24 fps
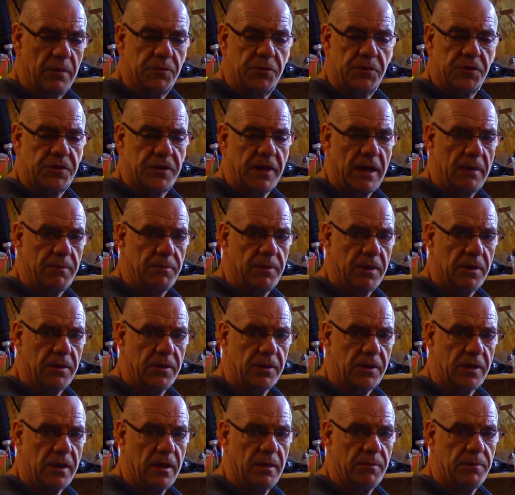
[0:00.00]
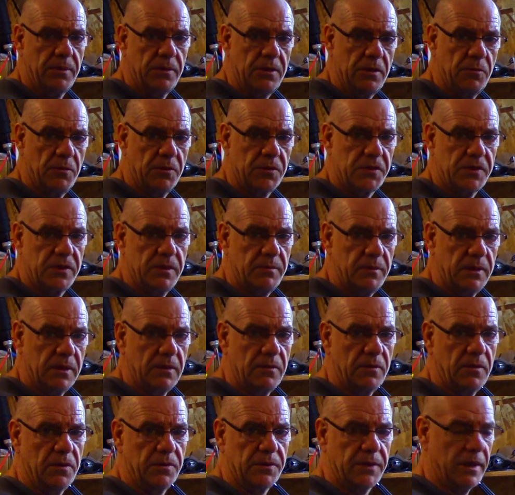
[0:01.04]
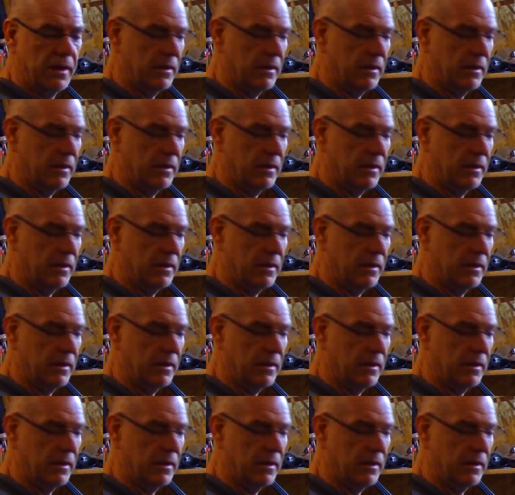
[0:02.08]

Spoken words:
just tapping on the top, and you will see millivolt.